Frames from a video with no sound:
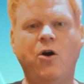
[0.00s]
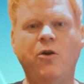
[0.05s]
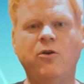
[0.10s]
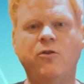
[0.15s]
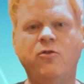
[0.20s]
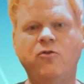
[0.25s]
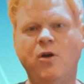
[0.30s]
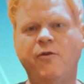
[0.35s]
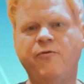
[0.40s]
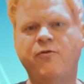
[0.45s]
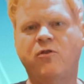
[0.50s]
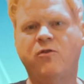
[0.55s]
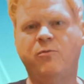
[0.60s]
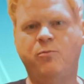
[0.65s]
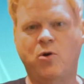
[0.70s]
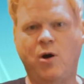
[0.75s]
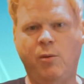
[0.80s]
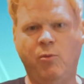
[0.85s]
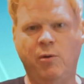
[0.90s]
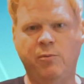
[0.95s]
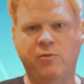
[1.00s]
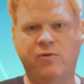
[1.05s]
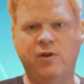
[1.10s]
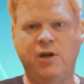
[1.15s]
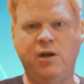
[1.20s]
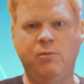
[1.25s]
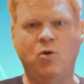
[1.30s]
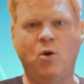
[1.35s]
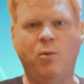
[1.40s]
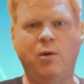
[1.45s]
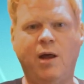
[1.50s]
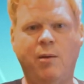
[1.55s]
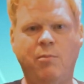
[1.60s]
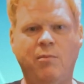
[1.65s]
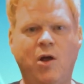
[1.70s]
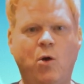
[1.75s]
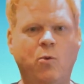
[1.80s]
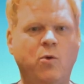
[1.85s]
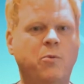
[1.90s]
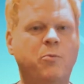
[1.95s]
on the toughest problems in mobile
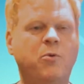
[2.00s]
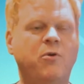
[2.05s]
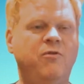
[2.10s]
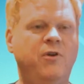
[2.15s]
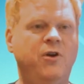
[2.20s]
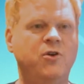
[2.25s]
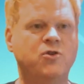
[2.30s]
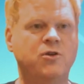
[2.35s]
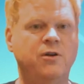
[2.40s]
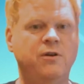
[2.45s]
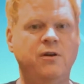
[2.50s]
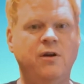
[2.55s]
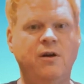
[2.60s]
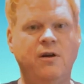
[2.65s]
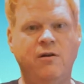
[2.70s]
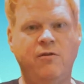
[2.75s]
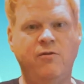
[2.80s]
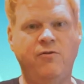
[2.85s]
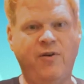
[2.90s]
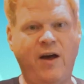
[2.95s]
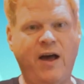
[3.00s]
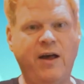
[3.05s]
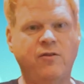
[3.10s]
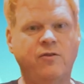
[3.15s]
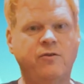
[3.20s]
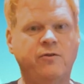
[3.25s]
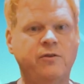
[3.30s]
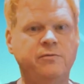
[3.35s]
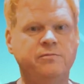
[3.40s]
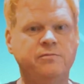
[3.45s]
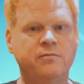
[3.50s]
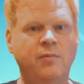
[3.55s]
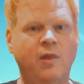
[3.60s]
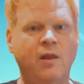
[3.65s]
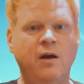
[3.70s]
app malware prevention fast.